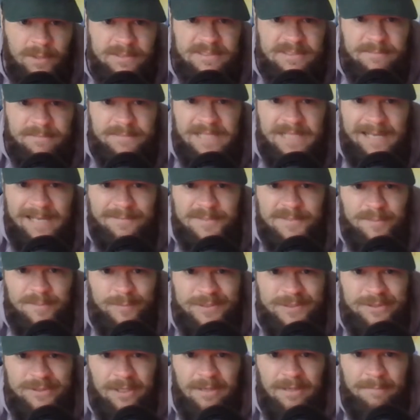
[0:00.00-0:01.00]
sometimes and
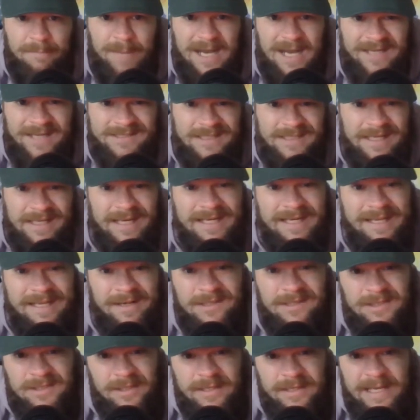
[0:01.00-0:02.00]
we talk boxing, a
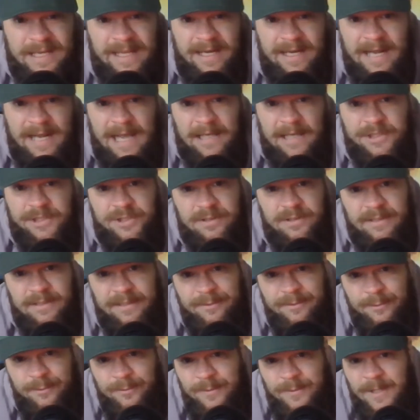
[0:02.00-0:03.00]
younger kid actually
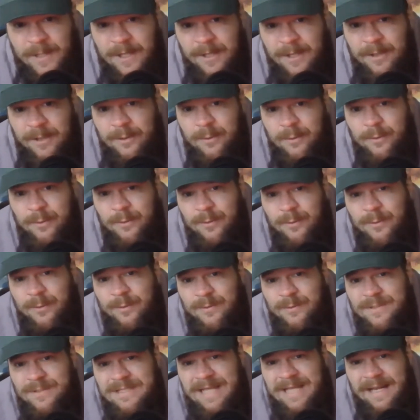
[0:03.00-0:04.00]
who
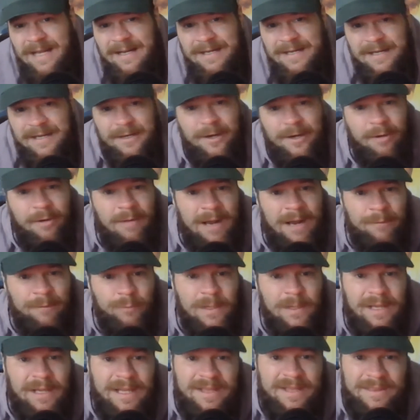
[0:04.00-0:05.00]
said, you know, I
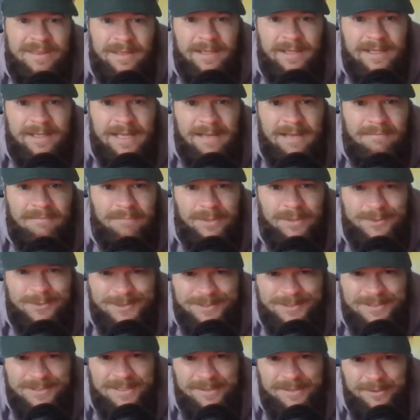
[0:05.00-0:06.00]
really think
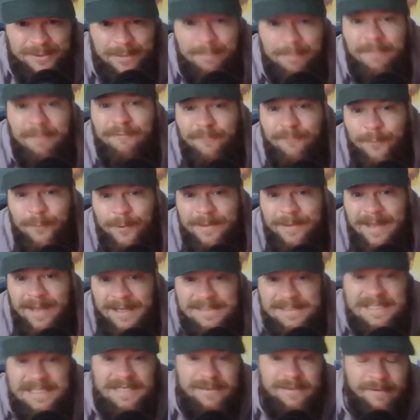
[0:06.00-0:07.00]
Kambosas can do it before
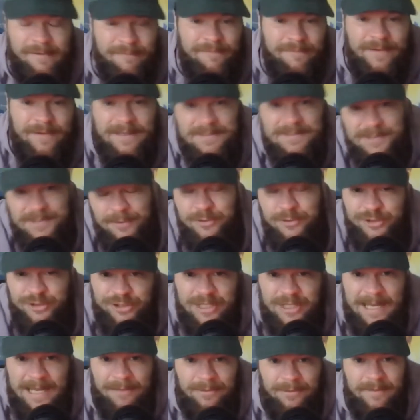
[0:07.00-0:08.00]
that Tio fight. So
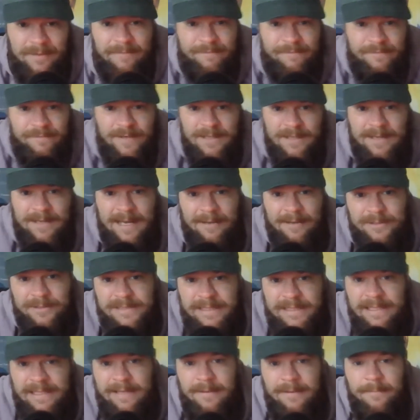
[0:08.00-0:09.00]
shout the fuck out
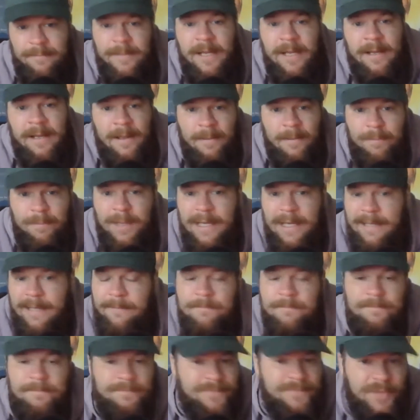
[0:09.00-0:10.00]
to him. But
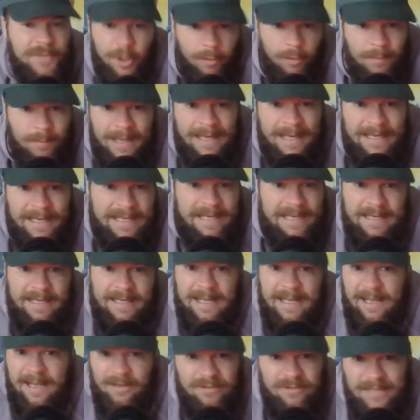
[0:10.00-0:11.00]
nobody
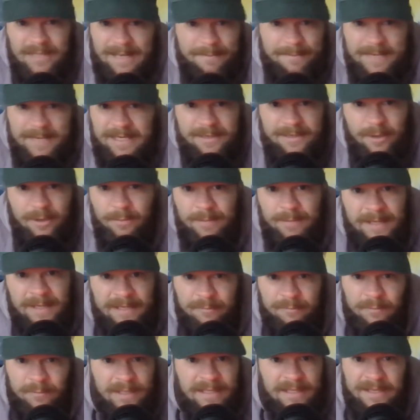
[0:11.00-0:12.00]

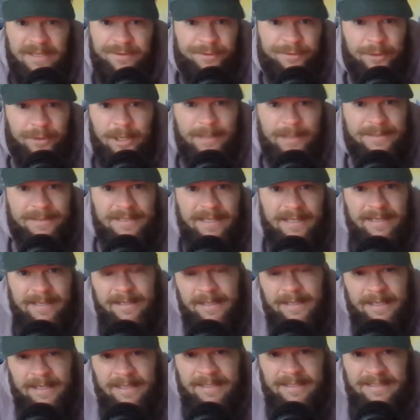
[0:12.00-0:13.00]
really thought that
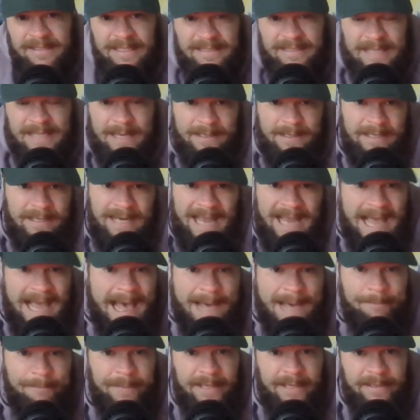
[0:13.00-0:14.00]
could
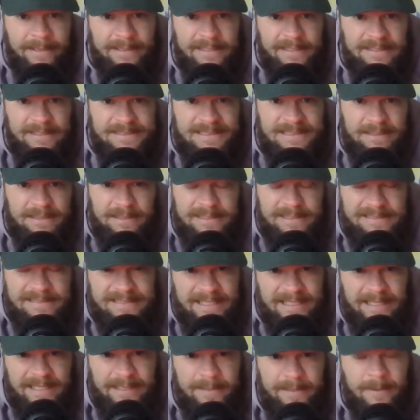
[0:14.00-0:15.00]
happen until it
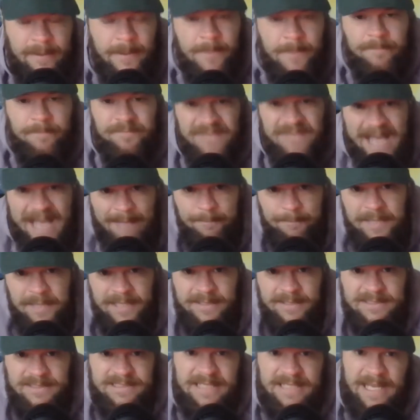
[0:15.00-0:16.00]
did. That
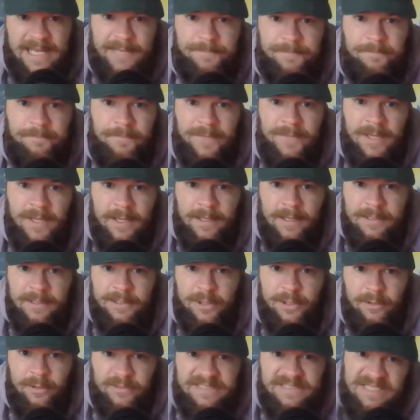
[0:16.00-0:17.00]
being said, you
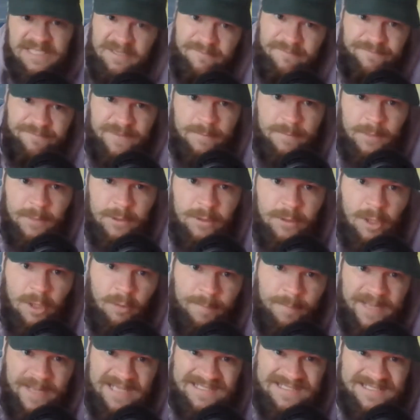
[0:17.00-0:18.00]
know, Teofimo
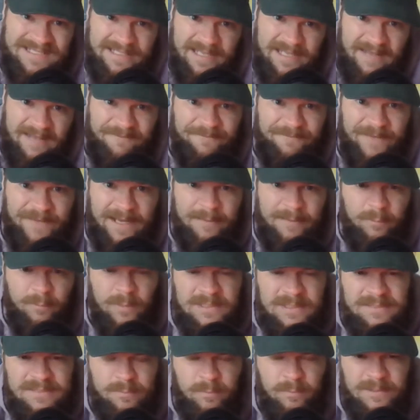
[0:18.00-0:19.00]
Lopez in that fight
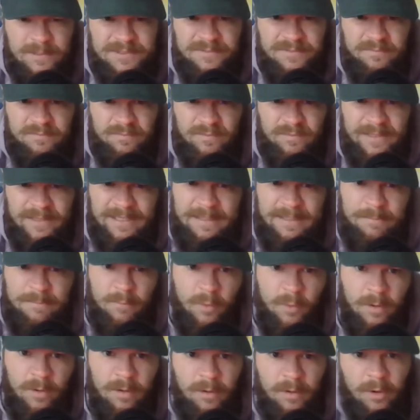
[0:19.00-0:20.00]
was really
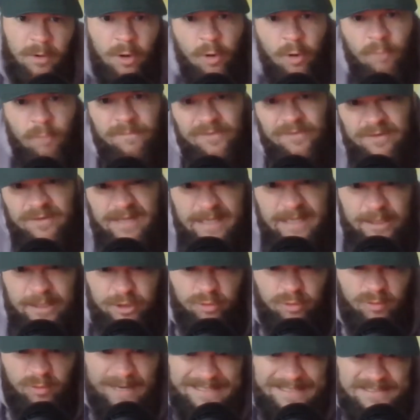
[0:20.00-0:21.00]
more overly
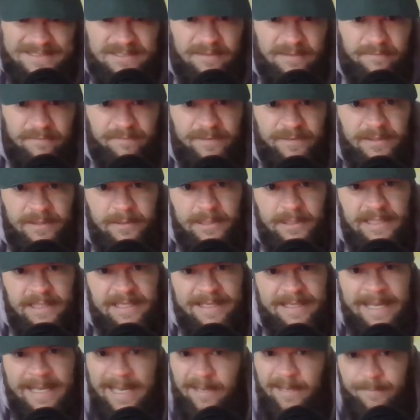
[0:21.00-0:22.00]
aggressive. He
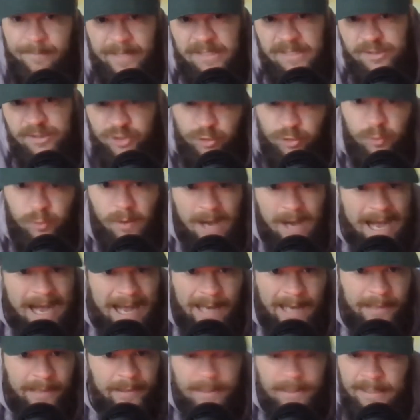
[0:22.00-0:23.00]
came in too
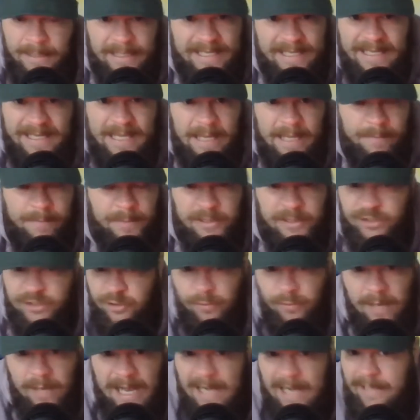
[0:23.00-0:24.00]
hot. He came in
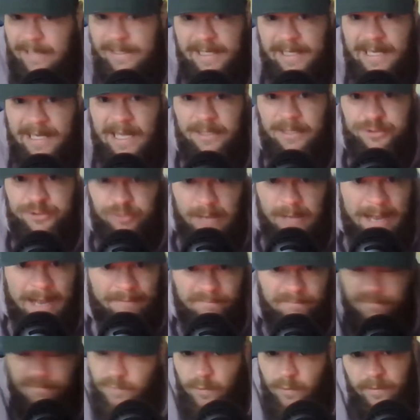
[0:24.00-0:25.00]
too hot, and he got
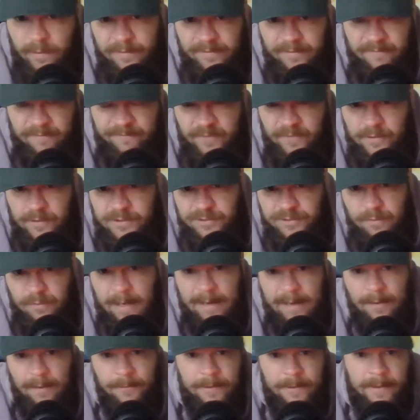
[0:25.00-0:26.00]
dropped for it in the first
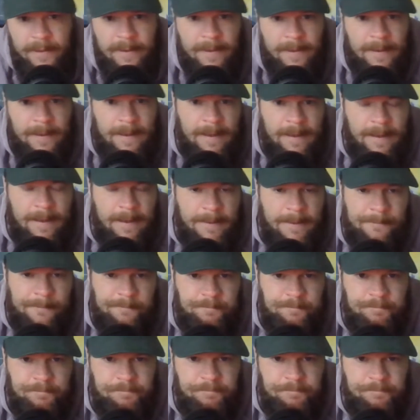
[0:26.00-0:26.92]
round. But